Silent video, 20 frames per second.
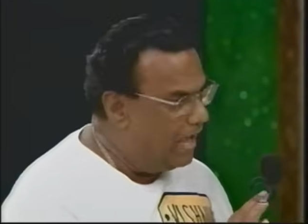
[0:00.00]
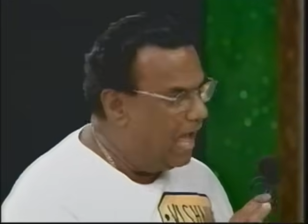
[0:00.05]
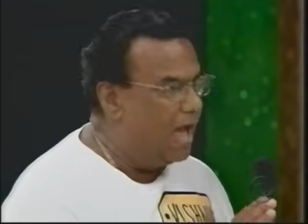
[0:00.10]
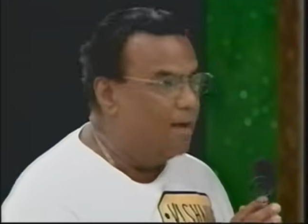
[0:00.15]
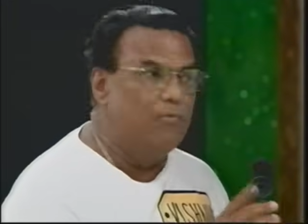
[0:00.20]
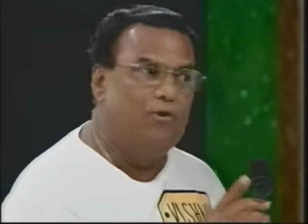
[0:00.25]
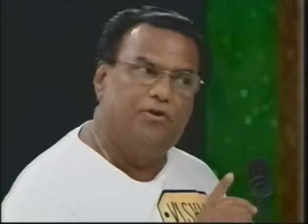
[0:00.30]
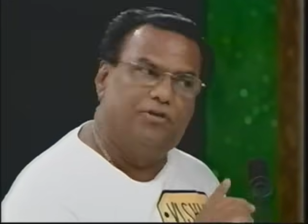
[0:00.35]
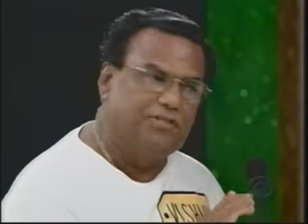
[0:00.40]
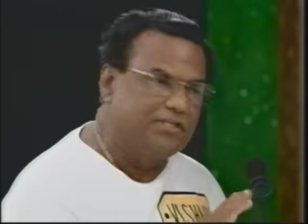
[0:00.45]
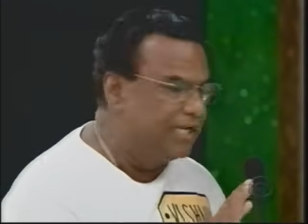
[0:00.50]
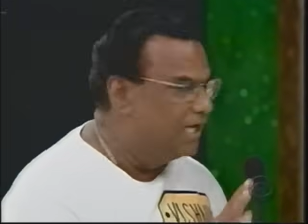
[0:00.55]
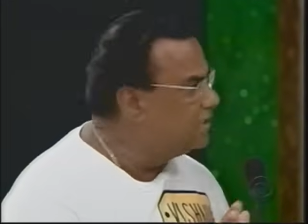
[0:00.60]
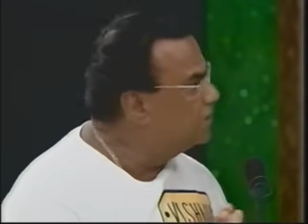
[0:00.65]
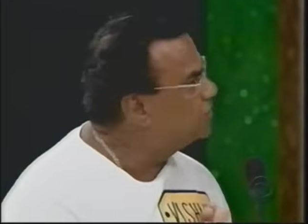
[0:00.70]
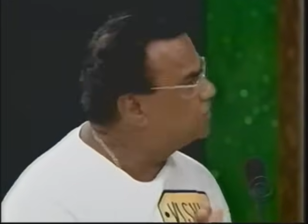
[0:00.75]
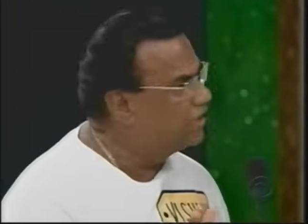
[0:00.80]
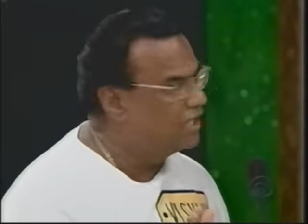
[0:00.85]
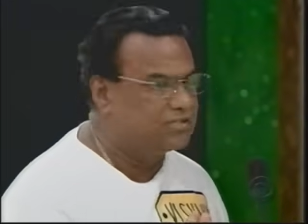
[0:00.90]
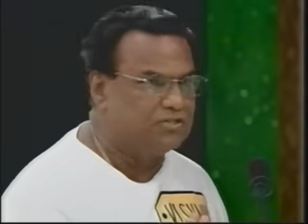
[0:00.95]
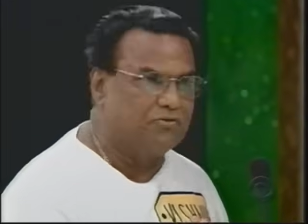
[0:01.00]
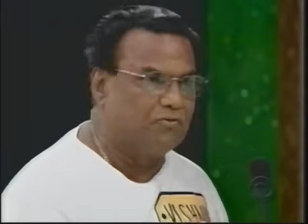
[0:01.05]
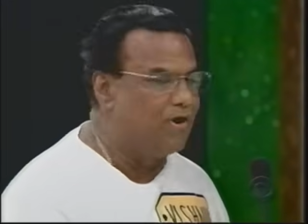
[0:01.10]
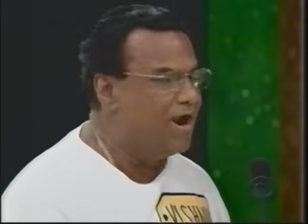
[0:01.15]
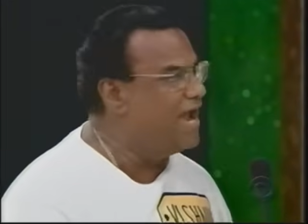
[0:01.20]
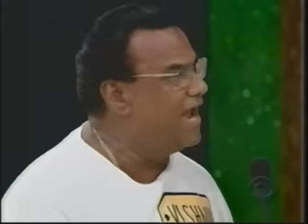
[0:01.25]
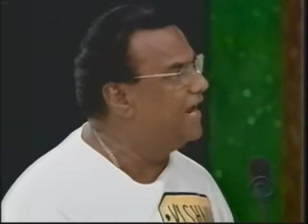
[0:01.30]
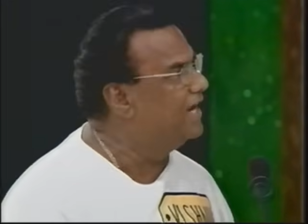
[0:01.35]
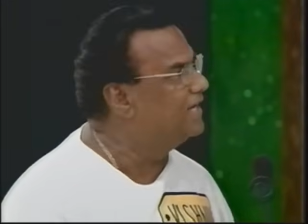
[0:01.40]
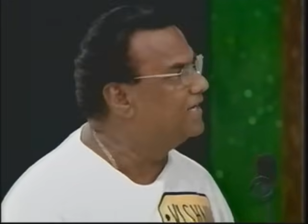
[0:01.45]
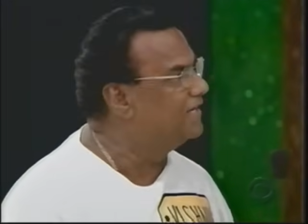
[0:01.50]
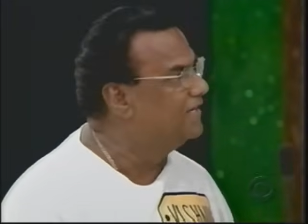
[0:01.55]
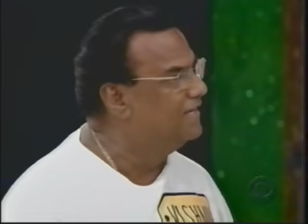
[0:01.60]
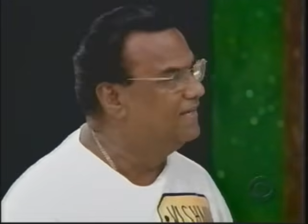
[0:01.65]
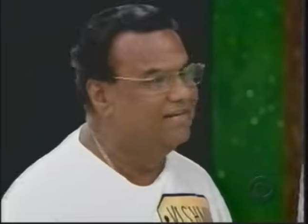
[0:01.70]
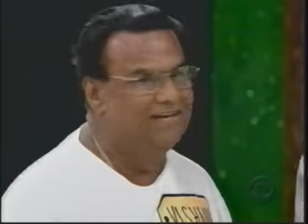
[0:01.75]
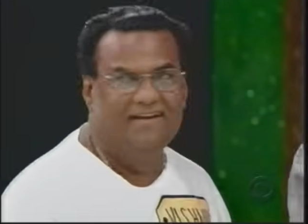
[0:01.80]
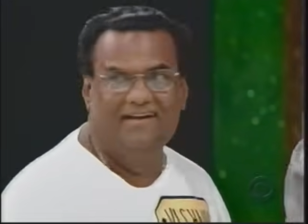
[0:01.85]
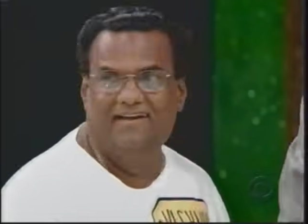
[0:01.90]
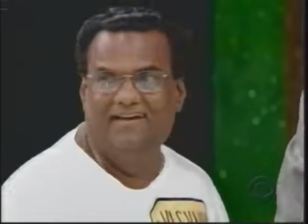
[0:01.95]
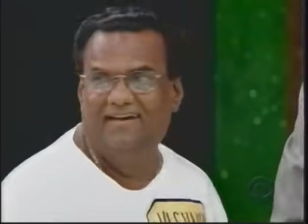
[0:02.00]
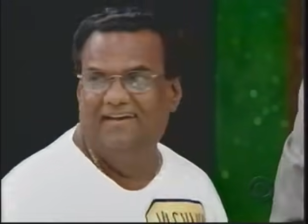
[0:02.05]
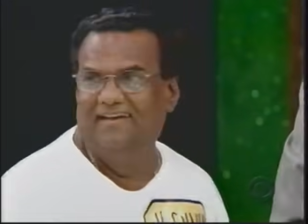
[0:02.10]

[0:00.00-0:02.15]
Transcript: I'm going to take the six grand. He's going